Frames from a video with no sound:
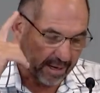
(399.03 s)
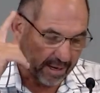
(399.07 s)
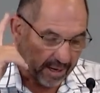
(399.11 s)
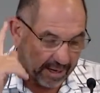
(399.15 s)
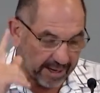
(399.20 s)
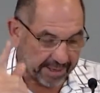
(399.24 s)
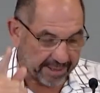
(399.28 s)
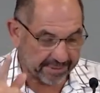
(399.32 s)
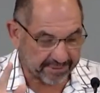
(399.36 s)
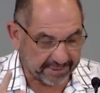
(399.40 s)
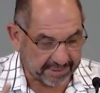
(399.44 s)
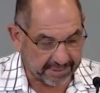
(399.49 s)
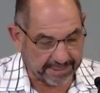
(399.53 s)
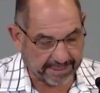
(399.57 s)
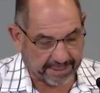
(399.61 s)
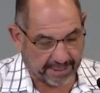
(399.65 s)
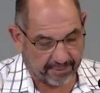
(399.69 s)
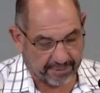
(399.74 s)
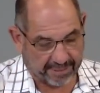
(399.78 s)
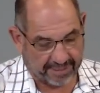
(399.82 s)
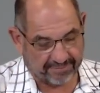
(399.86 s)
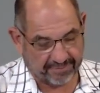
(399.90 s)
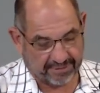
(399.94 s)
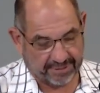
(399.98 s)
I think,
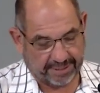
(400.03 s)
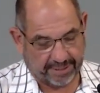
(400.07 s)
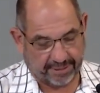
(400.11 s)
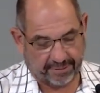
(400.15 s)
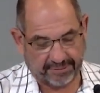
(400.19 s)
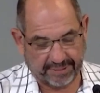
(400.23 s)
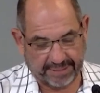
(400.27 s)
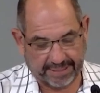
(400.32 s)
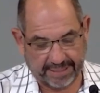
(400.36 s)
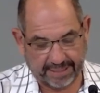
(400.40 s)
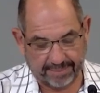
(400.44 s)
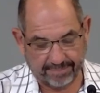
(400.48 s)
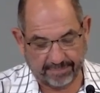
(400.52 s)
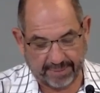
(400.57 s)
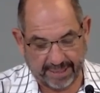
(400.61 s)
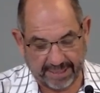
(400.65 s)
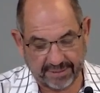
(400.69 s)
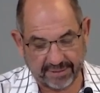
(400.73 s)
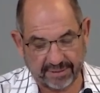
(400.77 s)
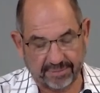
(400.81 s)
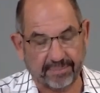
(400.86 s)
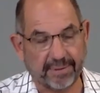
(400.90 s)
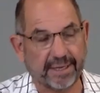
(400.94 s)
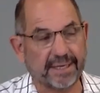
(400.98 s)
however, though, that
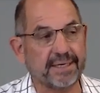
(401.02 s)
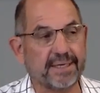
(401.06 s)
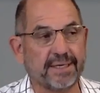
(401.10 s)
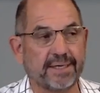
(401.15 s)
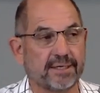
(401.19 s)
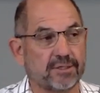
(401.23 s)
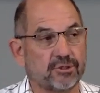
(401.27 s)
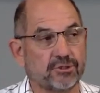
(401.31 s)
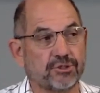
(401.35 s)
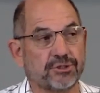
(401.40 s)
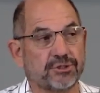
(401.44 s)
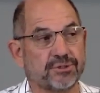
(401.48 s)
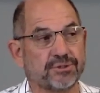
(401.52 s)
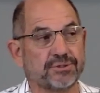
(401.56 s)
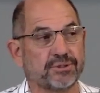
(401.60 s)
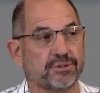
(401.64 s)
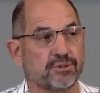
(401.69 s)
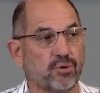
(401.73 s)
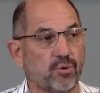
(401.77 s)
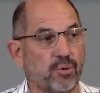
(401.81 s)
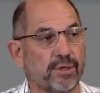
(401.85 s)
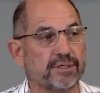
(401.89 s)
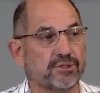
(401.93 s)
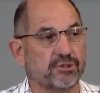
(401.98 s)
among the many issues and
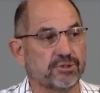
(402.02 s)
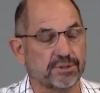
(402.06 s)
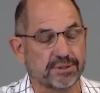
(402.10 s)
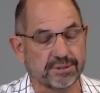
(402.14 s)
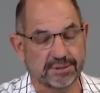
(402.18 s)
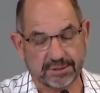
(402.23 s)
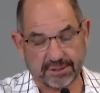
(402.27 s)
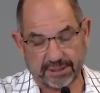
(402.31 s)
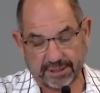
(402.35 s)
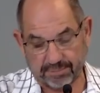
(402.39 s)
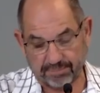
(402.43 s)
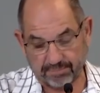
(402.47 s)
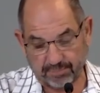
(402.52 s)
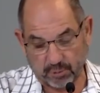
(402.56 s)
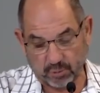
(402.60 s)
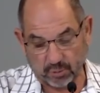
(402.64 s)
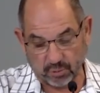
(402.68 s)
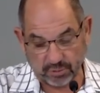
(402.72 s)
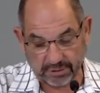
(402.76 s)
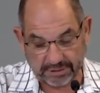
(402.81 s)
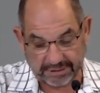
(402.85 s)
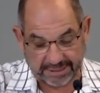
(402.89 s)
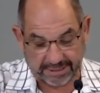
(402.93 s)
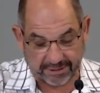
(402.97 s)
questions that
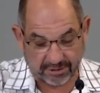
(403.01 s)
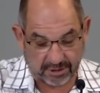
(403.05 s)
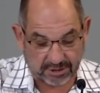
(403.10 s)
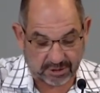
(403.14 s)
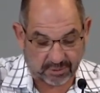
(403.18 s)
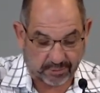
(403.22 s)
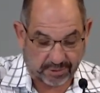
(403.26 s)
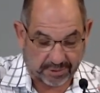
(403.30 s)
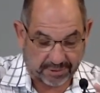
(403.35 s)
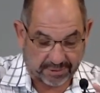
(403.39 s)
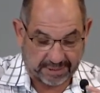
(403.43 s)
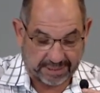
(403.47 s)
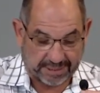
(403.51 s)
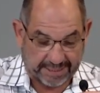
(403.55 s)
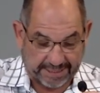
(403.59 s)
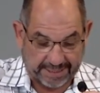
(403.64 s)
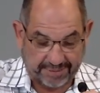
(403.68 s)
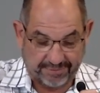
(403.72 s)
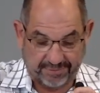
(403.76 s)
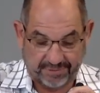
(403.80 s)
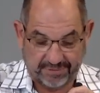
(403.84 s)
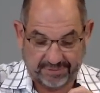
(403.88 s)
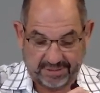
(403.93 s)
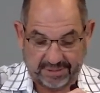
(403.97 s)
Paul deals with
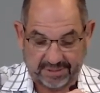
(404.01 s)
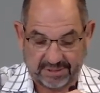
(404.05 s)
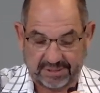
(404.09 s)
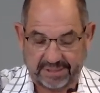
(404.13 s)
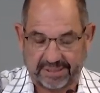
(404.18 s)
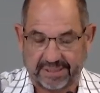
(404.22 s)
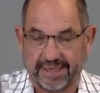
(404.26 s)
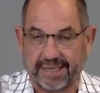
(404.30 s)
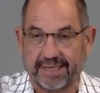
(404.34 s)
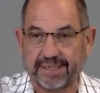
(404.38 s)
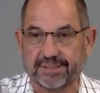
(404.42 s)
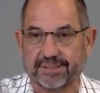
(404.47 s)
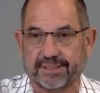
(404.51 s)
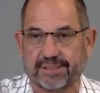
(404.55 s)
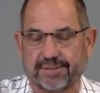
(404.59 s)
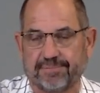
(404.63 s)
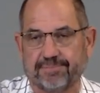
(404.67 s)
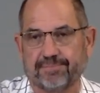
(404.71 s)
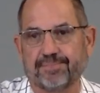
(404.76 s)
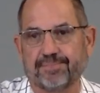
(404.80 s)
in this letter,